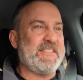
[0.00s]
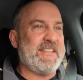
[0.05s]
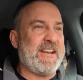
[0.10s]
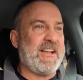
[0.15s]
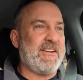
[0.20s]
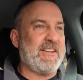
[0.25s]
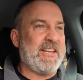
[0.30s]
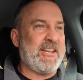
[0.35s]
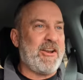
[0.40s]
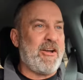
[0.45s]
and then
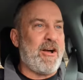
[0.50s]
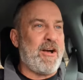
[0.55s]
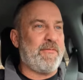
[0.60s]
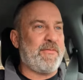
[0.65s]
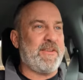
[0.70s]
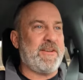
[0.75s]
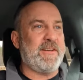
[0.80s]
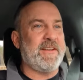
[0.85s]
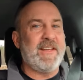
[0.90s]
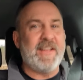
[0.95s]
I'll get
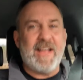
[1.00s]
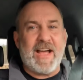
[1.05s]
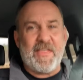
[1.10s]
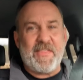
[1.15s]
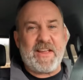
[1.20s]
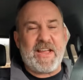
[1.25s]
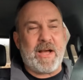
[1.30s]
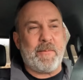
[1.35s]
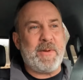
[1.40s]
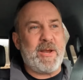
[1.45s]
off and
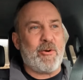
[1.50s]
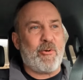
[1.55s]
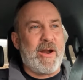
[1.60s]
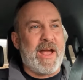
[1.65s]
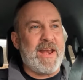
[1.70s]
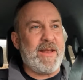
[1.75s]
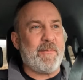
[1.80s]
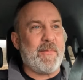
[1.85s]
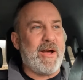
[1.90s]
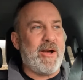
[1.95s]
I think I'll be
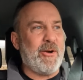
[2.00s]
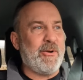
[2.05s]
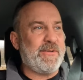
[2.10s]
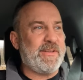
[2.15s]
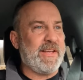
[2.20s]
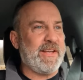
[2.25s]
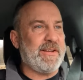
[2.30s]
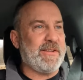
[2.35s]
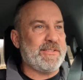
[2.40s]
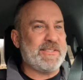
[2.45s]
right at my
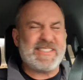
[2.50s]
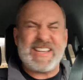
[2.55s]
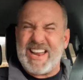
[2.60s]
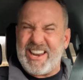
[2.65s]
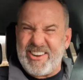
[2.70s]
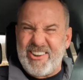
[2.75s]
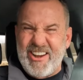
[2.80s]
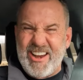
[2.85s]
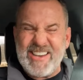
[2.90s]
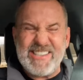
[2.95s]
hotel. It's
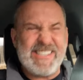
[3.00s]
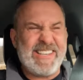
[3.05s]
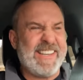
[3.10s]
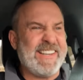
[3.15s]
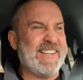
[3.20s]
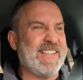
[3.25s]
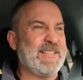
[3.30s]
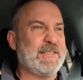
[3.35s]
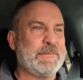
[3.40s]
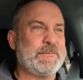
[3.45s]
kind of crazy,
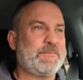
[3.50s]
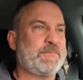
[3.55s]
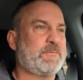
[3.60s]
isn't it?